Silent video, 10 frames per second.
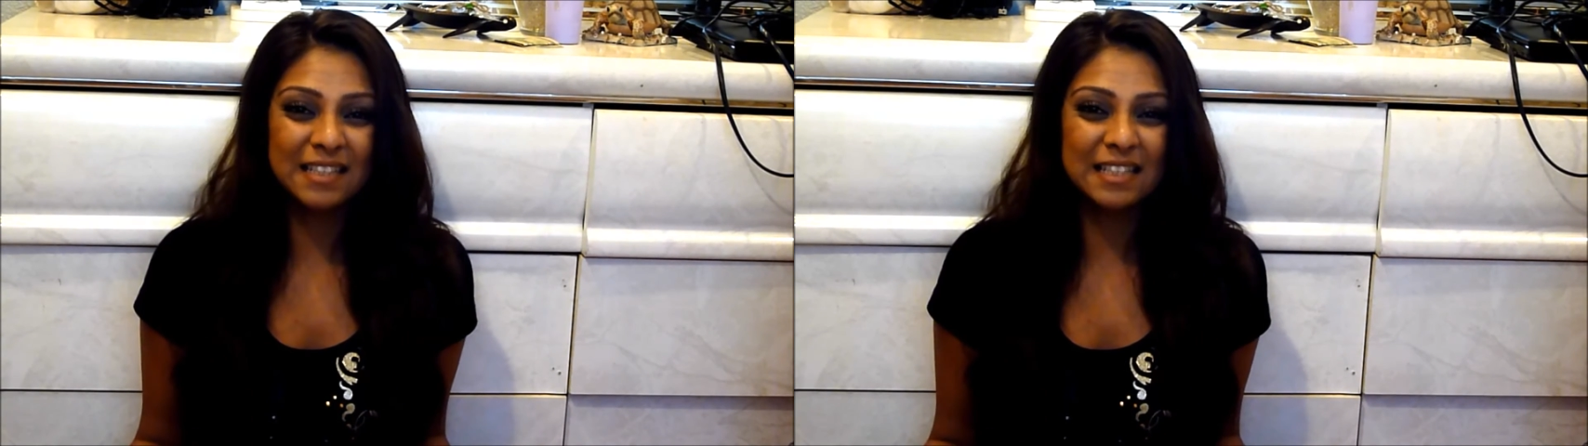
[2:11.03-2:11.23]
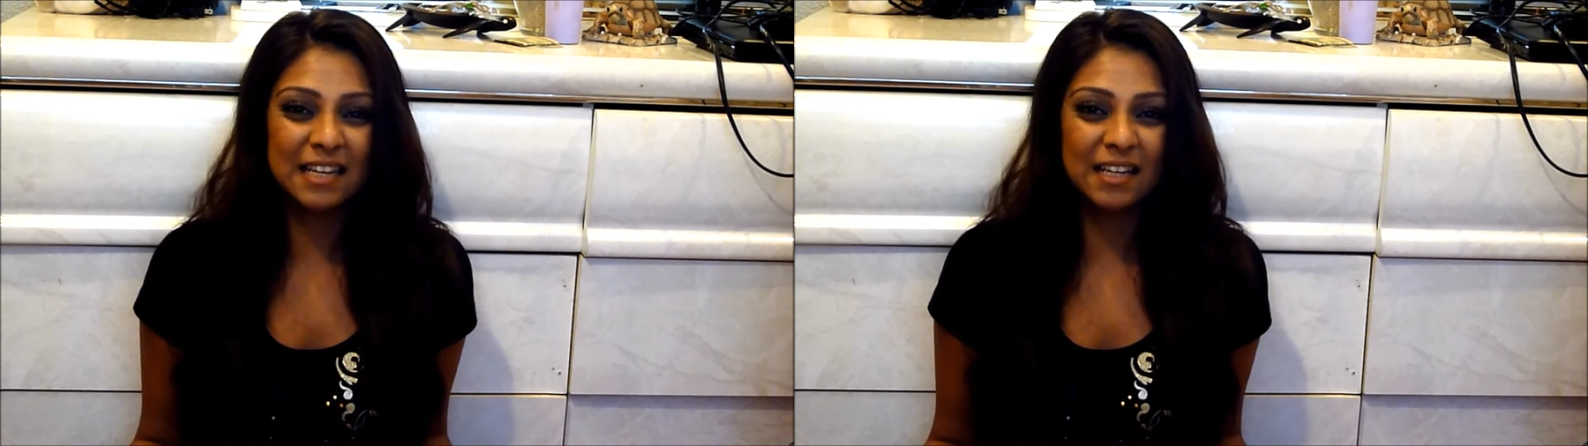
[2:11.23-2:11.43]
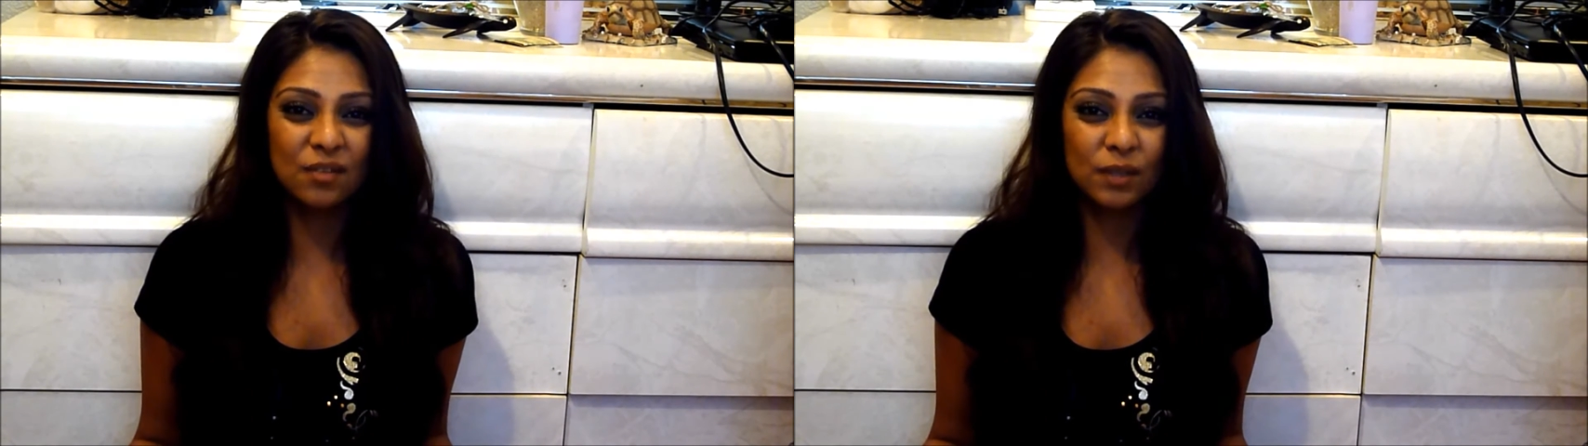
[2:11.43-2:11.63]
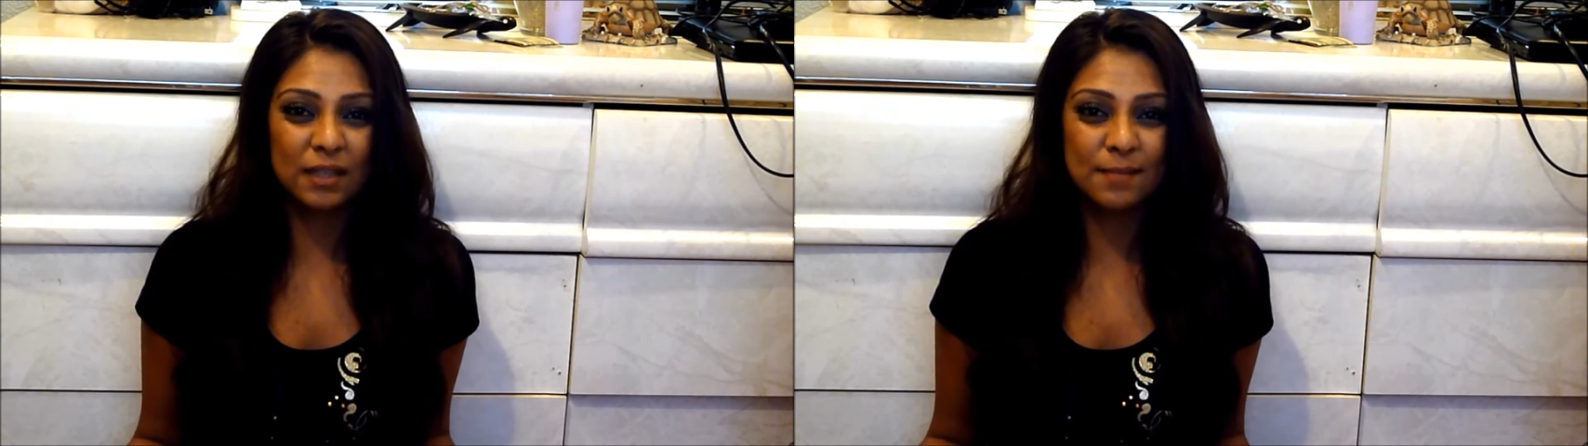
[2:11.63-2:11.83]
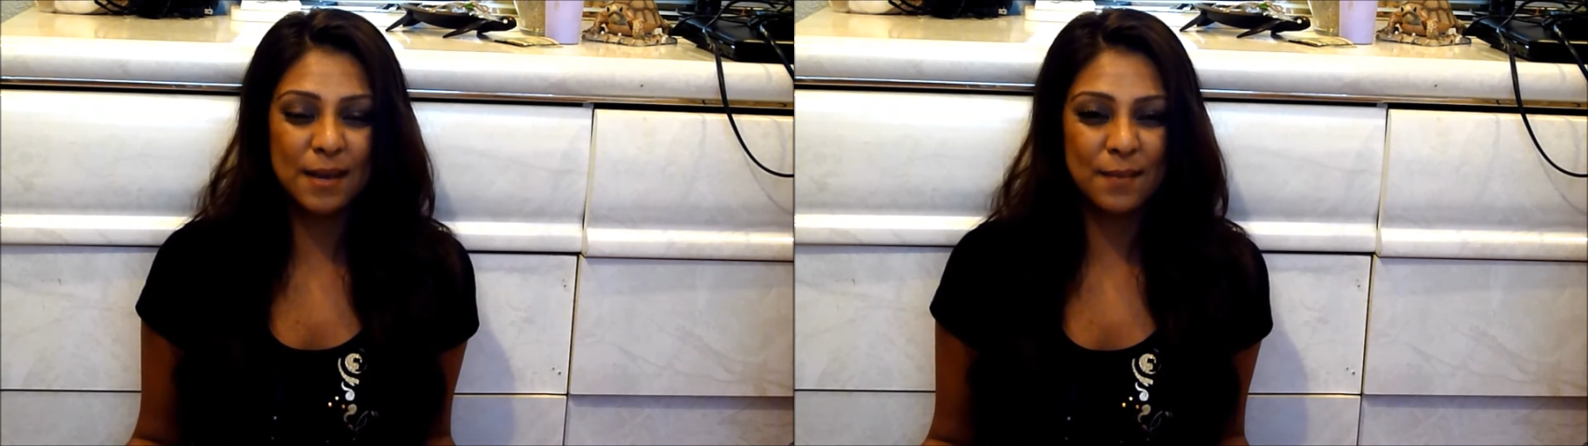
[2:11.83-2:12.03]
it didn't
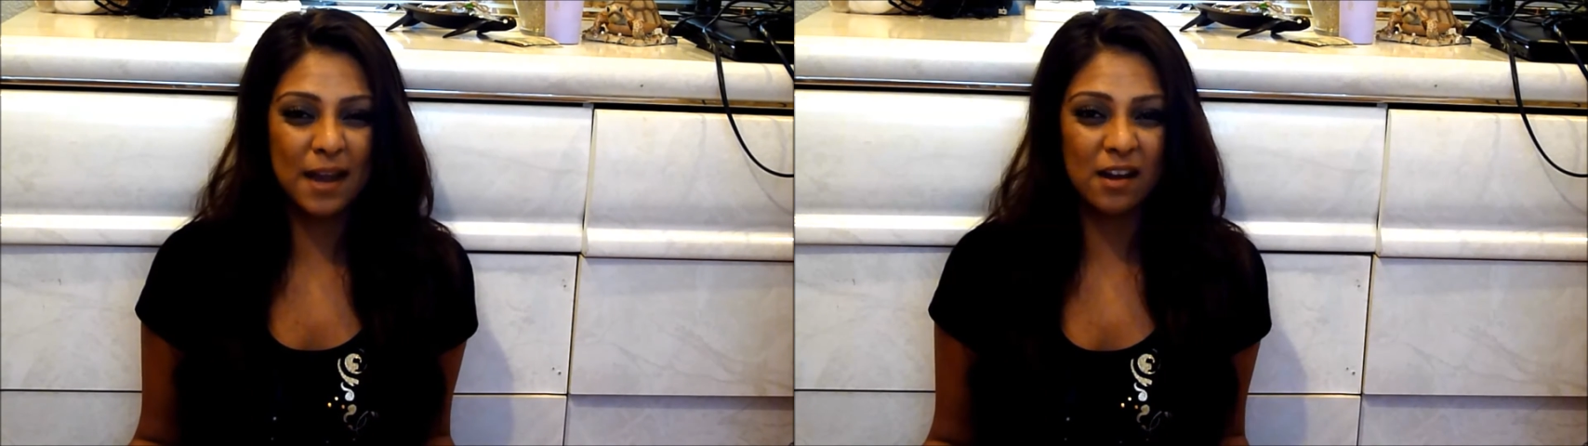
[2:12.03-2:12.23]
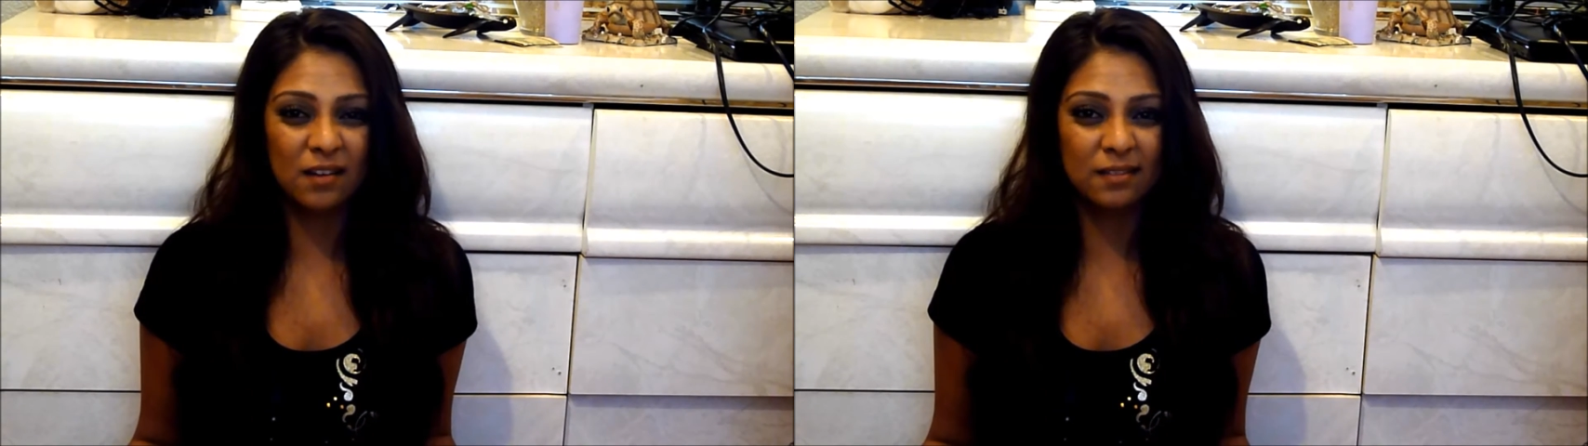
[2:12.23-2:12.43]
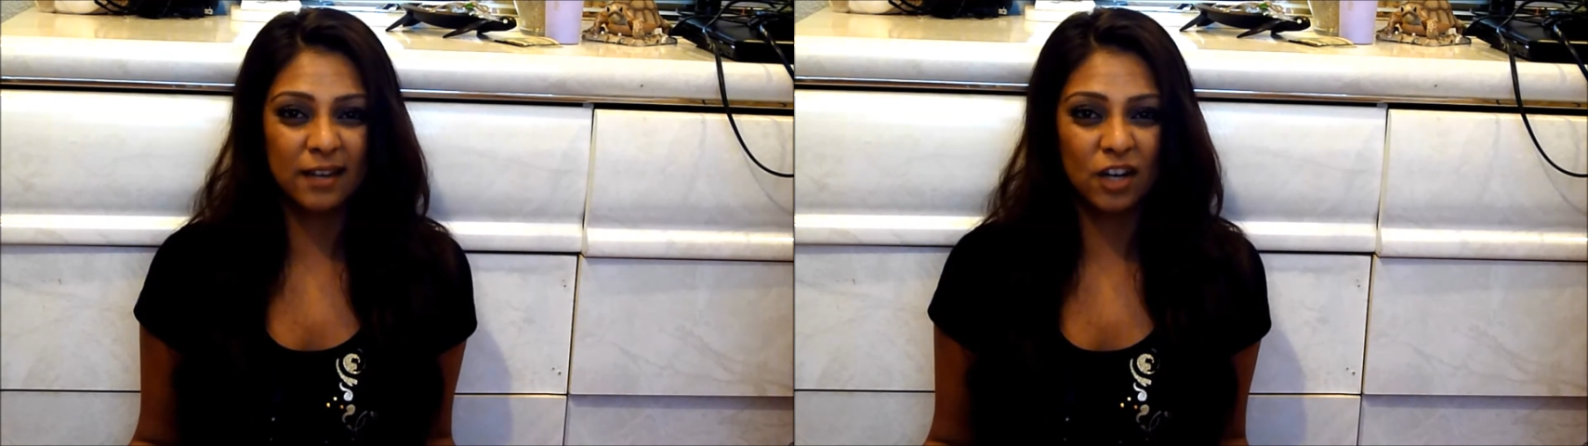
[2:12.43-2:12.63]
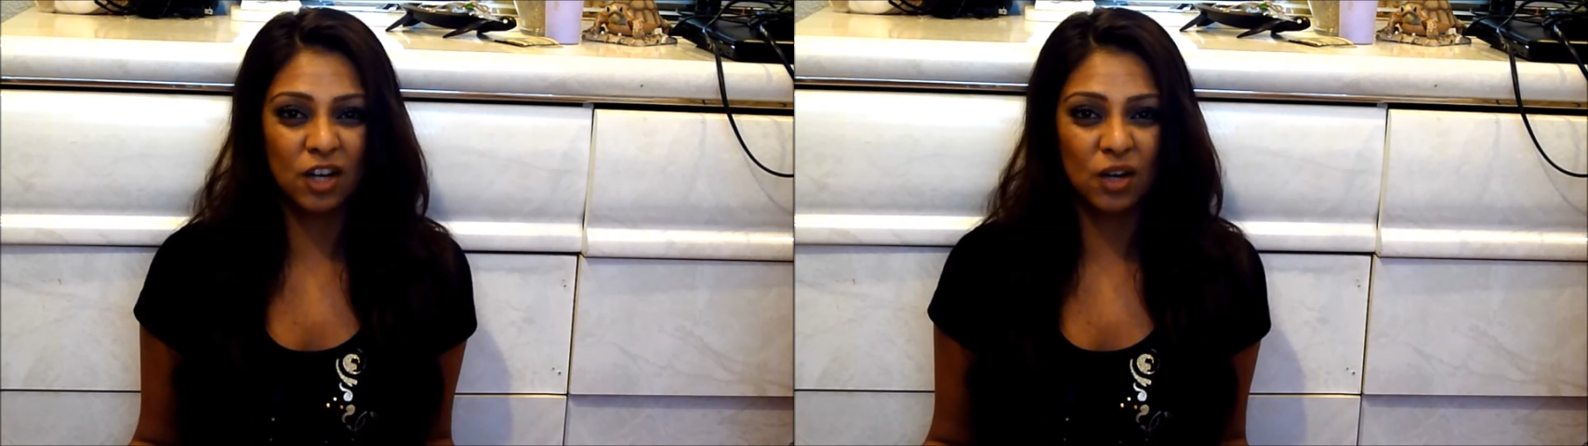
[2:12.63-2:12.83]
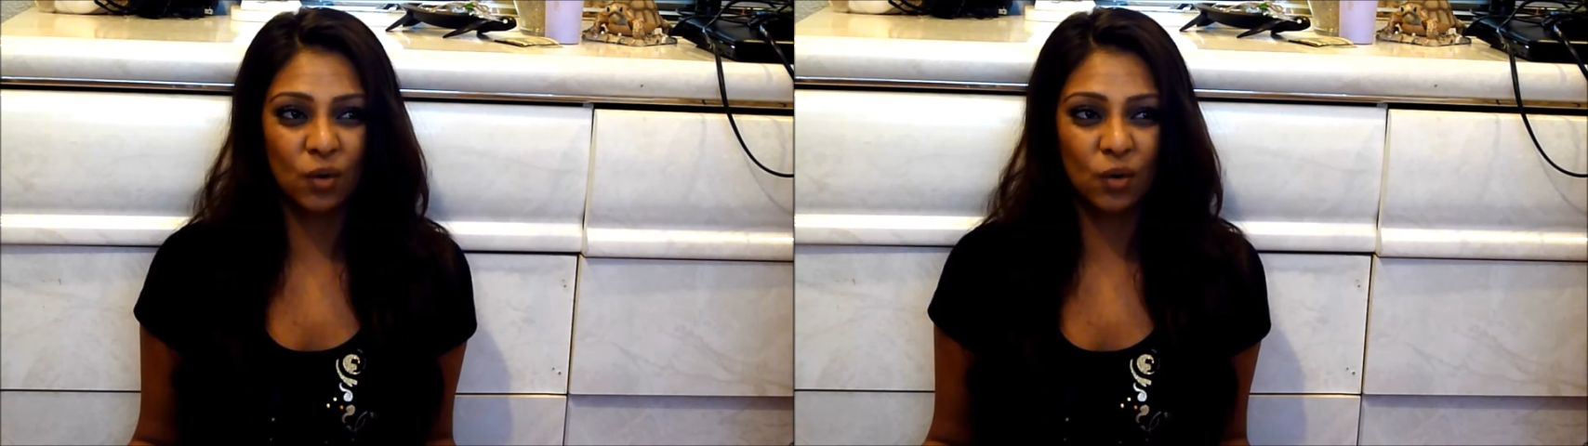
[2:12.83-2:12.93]
really make my hair thicker